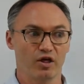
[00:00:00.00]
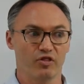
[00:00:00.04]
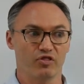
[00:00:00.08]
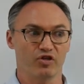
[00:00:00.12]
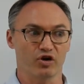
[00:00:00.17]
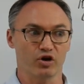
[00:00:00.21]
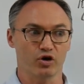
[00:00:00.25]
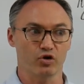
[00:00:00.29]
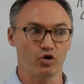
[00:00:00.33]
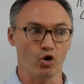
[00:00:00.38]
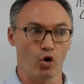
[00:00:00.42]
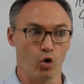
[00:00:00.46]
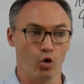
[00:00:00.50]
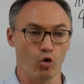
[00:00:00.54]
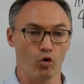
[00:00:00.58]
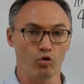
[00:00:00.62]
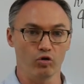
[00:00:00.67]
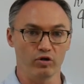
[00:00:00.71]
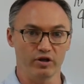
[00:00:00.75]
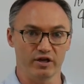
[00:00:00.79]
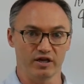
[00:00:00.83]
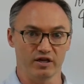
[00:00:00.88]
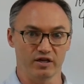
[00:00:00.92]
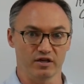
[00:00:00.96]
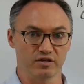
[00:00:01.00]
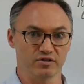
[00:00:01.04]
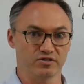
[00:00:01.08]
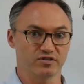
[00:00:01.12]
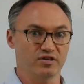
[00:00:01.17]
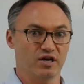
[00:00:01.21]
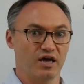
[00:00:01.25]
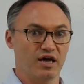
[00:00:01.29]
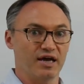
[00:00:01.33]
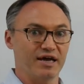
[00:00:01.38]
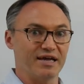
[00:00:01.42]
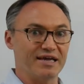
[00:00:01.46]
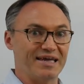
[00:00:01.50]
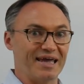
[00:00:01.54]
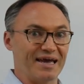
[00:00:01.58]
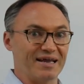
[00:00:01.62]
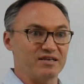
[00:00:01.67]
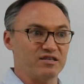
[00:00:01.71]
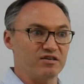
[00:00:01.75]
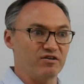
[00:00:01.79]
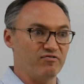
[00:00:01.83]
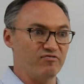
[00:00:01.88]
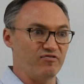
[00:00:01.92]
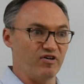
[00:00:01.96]
The goal is
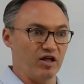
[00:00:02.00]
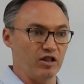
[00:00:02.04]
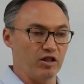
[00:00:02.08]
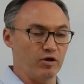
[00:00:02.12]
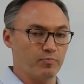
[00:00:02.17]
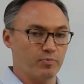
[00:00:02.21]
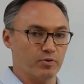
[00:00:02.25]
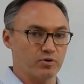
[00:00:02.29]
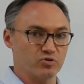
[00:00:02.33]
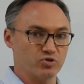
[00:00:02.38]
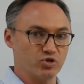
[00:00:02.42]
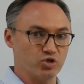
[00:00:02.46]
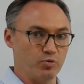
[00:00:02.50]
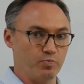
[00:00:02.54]
get developers